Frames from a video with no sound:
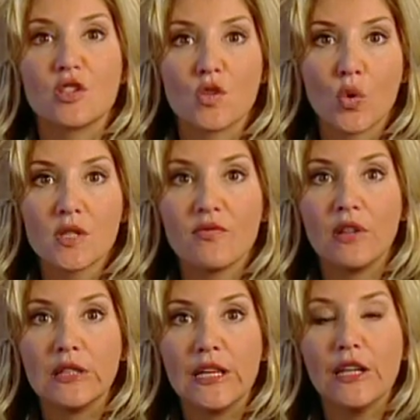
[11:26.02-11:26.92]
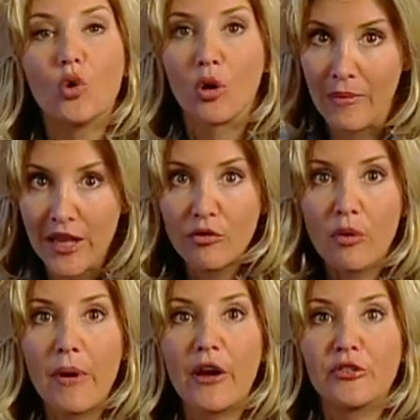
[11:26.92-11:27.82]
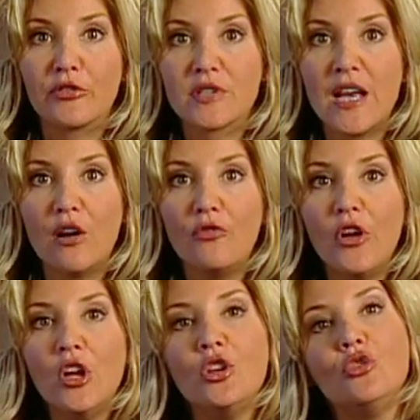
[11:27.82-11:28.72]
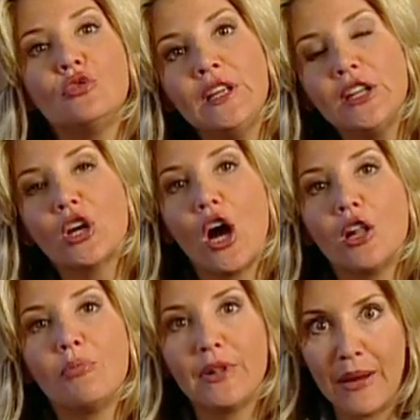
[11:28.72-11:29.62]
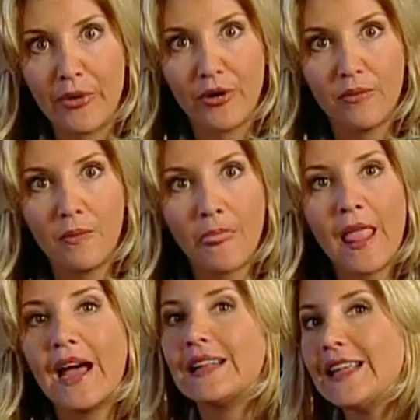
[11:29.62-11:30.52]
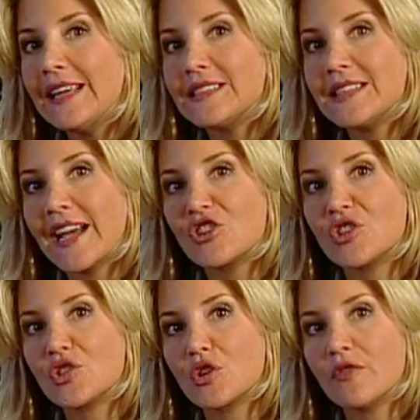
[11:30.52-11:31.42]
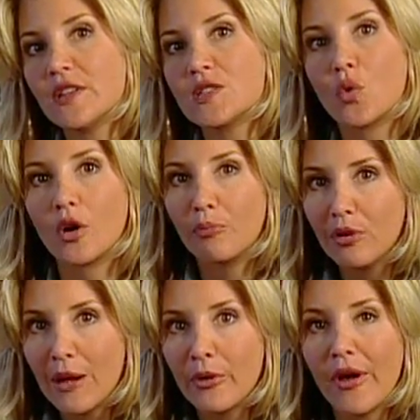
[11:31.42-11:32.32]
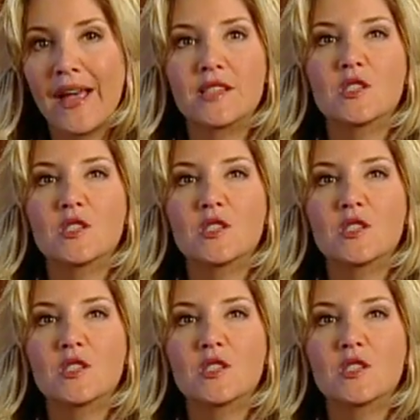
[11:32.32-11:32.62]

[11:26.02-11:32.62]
the source of the leak or make the repair yourself, you'll need to call a plumber. A leak detection service or plumber has